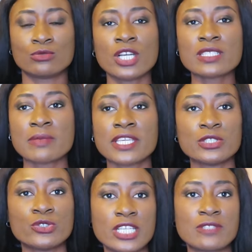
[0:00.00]
just make
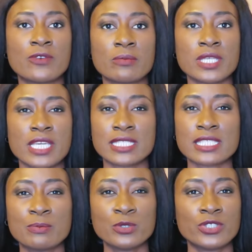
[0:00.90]
a dress for me a
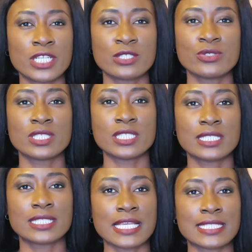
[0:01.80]
simple dress using
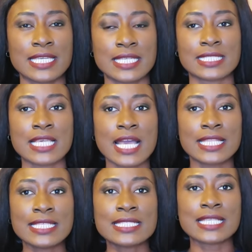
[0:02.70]
a size 8
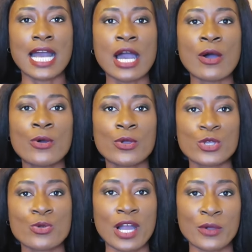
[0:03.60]
this is how
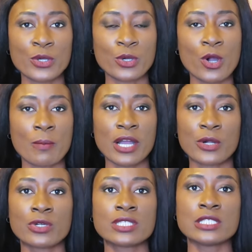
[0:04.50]
you are going to come
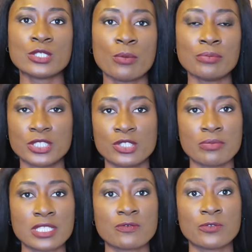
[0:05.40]
across your
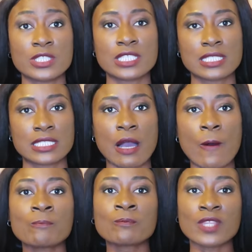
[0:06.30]
measurement for this
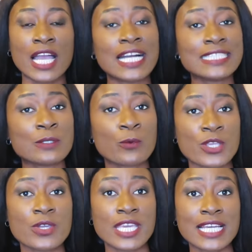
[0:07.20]
style and
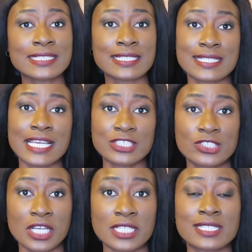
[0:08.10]
when you get the
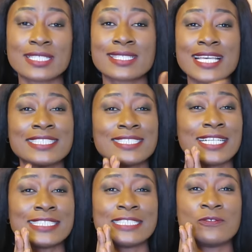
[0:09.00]
size chart the size
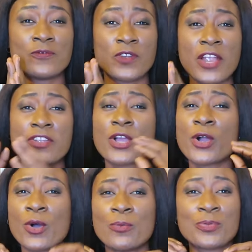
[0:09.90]
chart is very
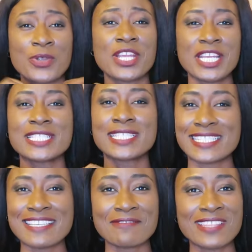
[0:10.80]

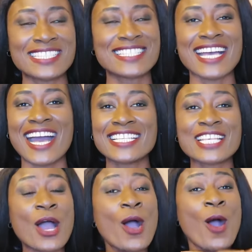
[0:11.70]
comprehensive that it has